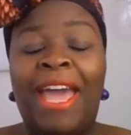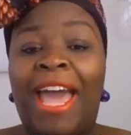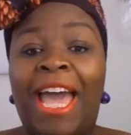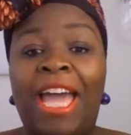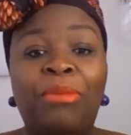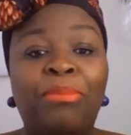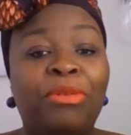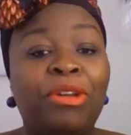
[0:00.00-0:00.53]

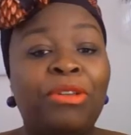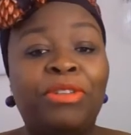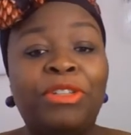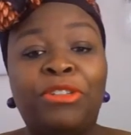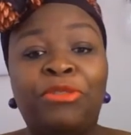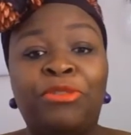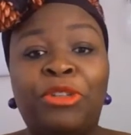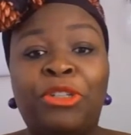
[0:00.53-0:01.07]
and
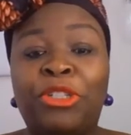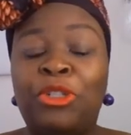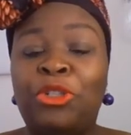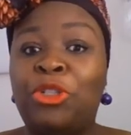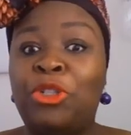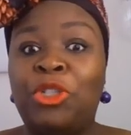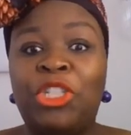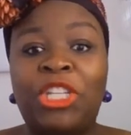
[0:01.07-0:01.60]
previous reviews, so
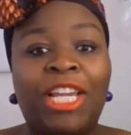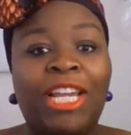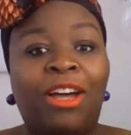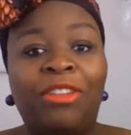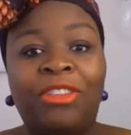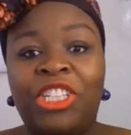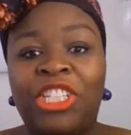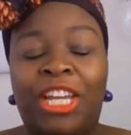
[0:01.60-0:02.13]
do check
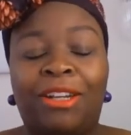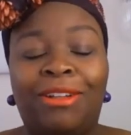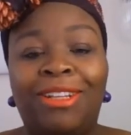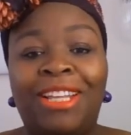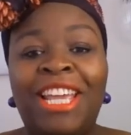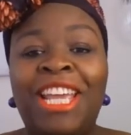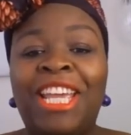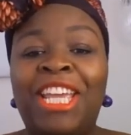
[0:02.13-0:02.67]
out the channel.
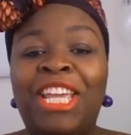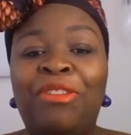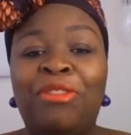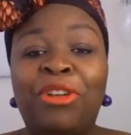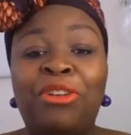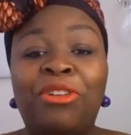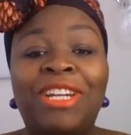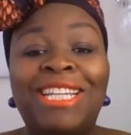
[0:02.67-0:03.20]
If
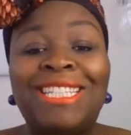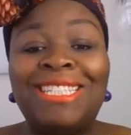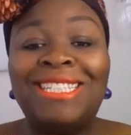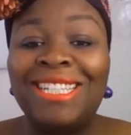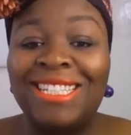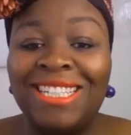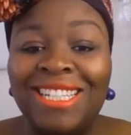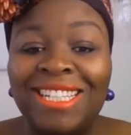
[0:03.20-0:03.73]
you're an
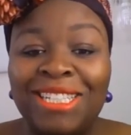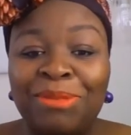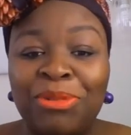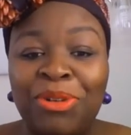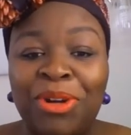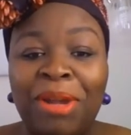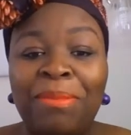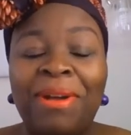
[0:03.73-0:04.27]
existing
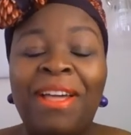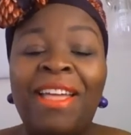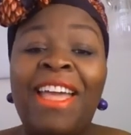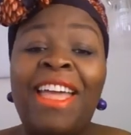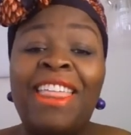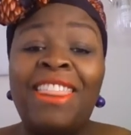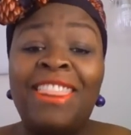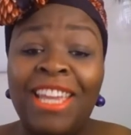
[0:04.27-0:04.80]
subscriber,
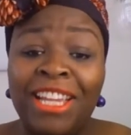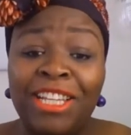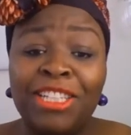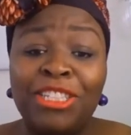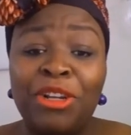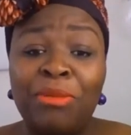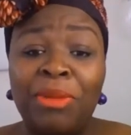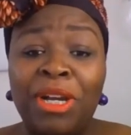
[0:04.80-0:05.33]
thank you
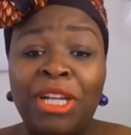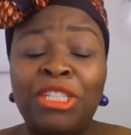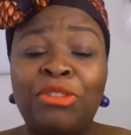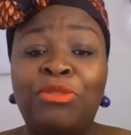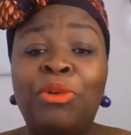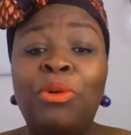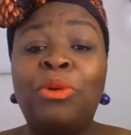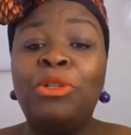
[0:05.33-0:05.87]
so much
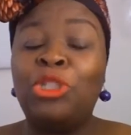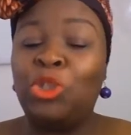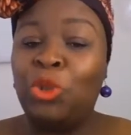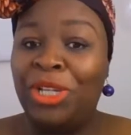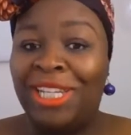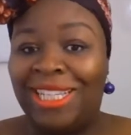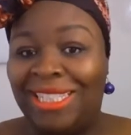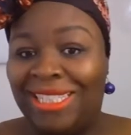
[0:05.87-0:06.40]
for
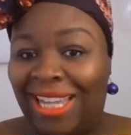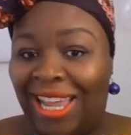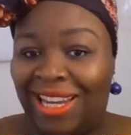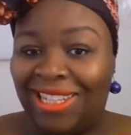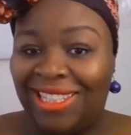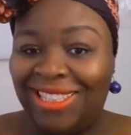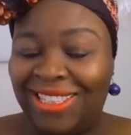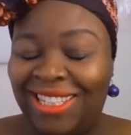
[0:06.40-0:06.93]
joining us
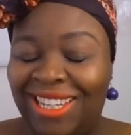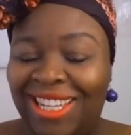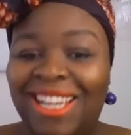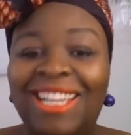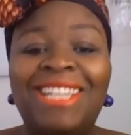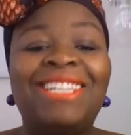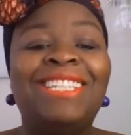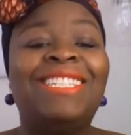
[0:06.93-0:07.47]
again.
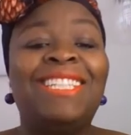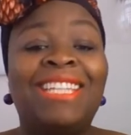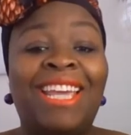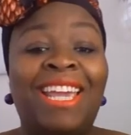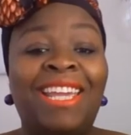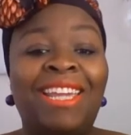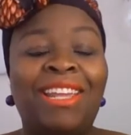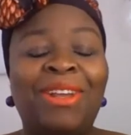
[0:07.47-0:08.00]

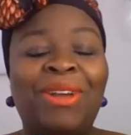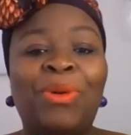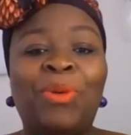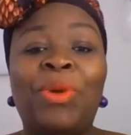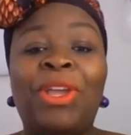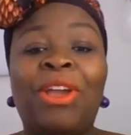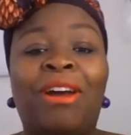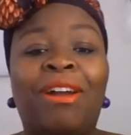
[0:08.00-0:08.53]
Today
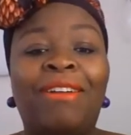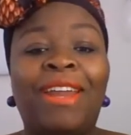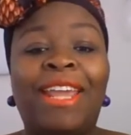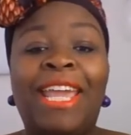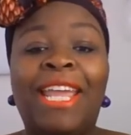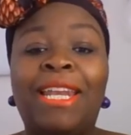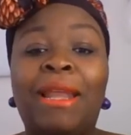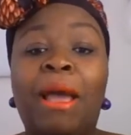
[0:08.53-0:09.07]
we are
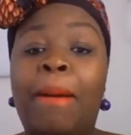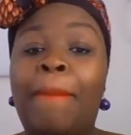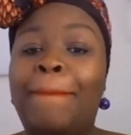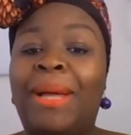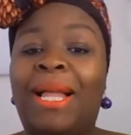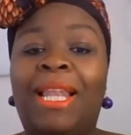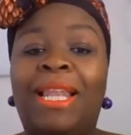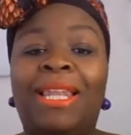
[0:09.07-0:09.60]
in
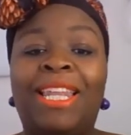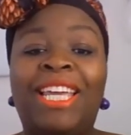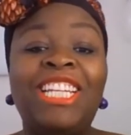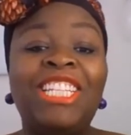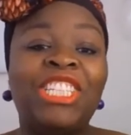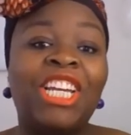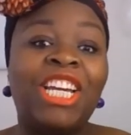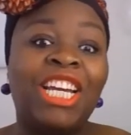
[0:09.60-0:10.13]

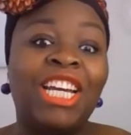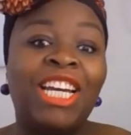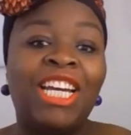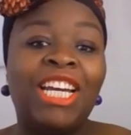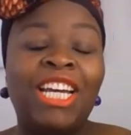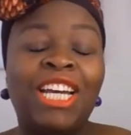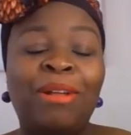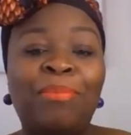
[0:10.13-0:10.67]

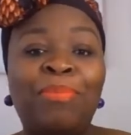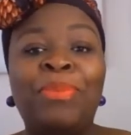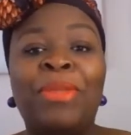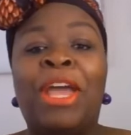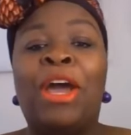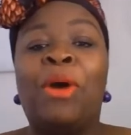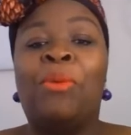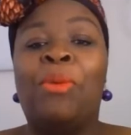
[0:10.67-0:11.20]
Malaysia.
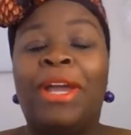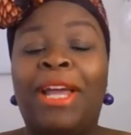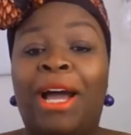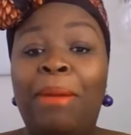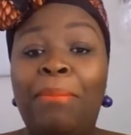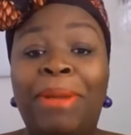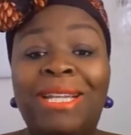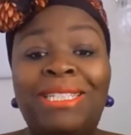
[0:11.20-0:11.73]
Right,
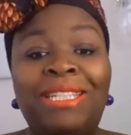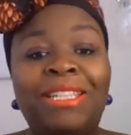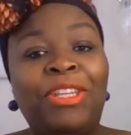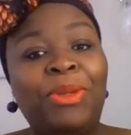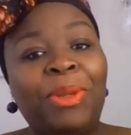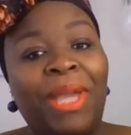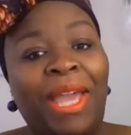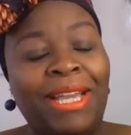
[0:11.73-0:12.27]
I'm based in
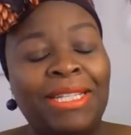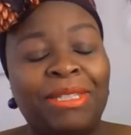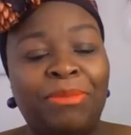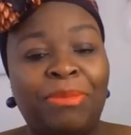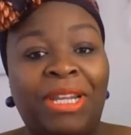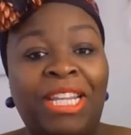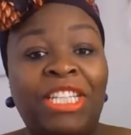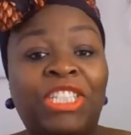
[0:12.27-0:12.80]
the UK, so
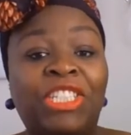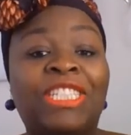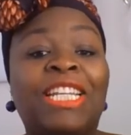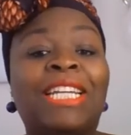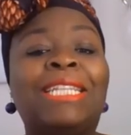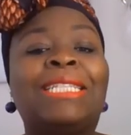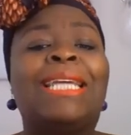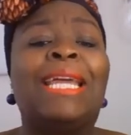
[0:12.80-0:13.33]
Malaysia is
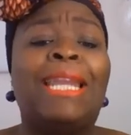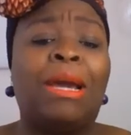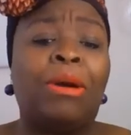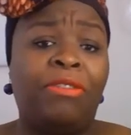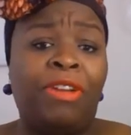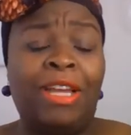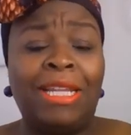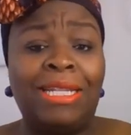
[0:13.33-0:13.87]
like a 10-hour
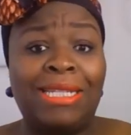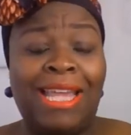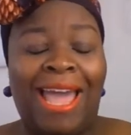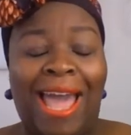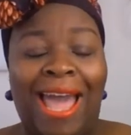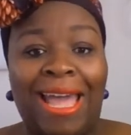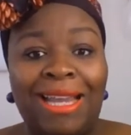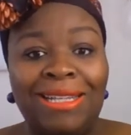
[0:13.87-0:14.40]
flight,
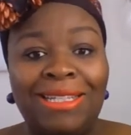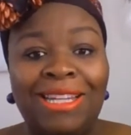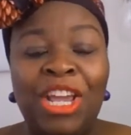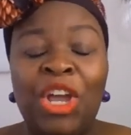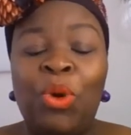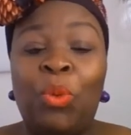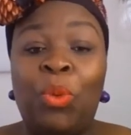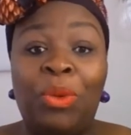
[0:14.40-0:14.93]
and
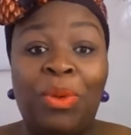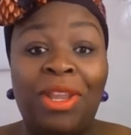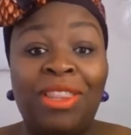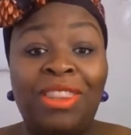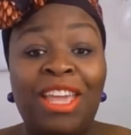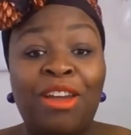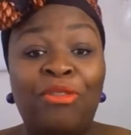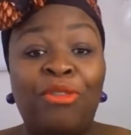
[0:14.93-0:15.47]
we went
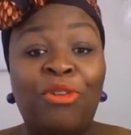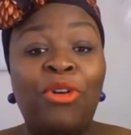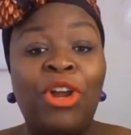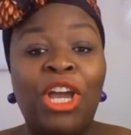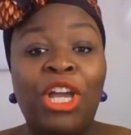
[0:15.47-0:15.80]
there for a